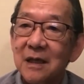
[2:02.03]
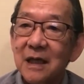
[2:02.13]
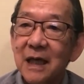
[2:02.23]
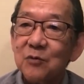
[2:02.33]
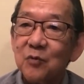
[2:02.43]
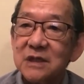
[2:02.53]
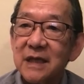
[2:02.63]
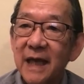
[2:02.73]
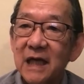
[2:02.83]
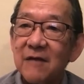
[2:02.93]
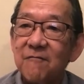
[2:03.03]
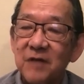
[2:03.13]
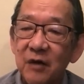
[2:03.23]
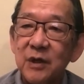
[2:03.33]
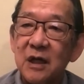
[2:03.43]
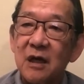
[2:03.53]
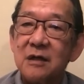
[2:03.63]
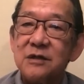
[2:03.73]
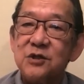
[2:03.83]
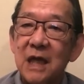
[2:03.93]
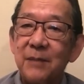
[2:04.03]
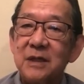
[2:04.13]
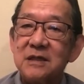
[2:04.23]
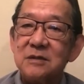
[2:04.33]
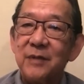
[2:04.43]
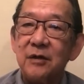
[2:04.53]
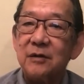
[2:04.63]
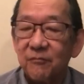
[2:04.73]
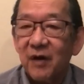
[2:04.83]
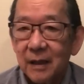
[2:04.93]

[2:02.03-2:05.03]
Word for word: and had a very large Japanese American,